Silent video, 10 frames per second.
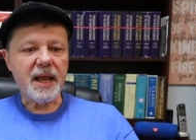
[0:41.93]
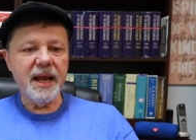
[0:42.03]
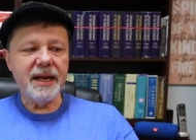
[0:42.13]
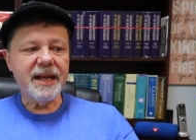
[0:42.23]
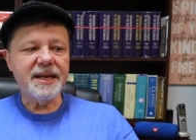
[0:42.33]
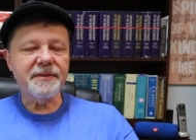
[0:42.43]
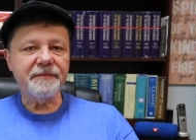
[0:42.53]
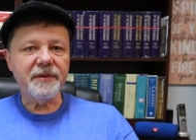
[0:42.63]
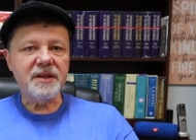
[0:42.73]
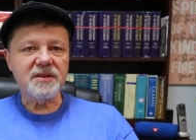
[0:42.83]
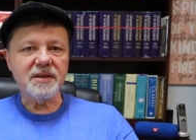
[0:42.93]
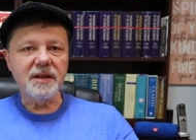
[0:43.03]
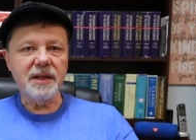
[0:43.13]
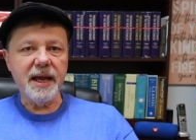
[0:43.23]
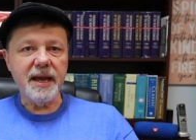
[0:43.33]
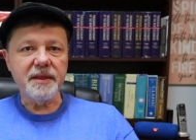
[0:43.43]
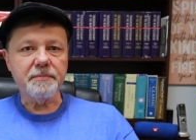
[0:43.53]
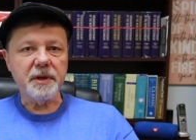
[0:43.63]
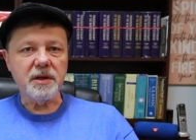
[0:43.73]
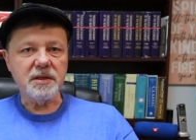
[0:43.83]
And he defeats
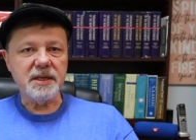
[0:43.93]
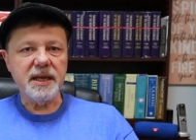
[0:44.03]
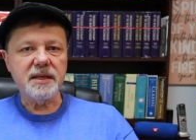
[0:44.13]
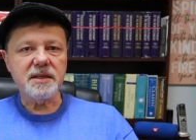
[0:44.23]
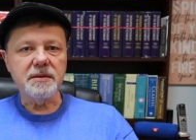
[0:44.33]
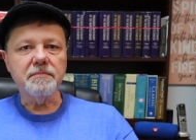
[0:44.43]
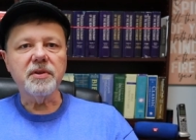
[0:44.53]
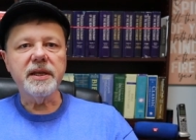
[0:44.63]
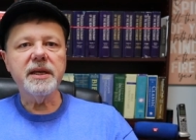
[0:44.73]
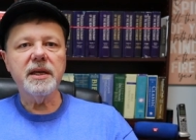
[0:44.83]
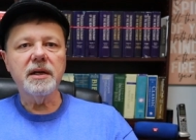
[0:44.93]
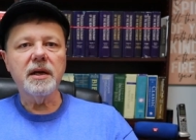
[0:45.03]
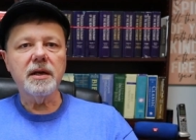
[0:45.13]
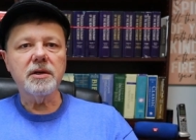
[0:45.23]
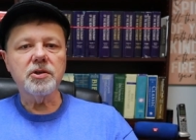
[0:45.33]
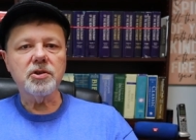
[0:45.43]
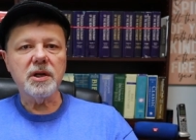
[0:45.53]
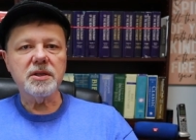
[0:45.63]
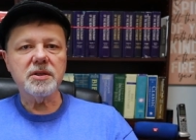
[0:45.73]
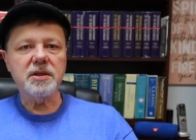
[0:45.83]
Goliath because he has complete and utter
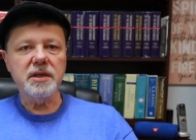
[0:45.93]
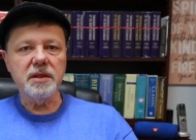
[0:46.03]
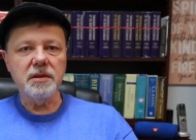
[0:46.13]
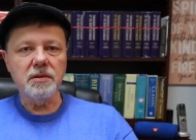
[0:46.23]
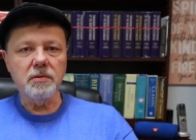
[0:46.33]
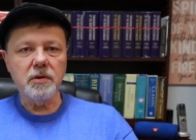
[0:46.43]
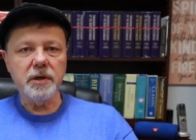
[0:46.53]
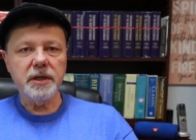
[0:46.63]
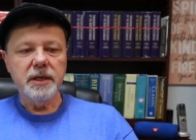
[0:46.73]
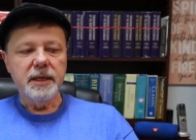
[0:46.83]
trust in the Lord.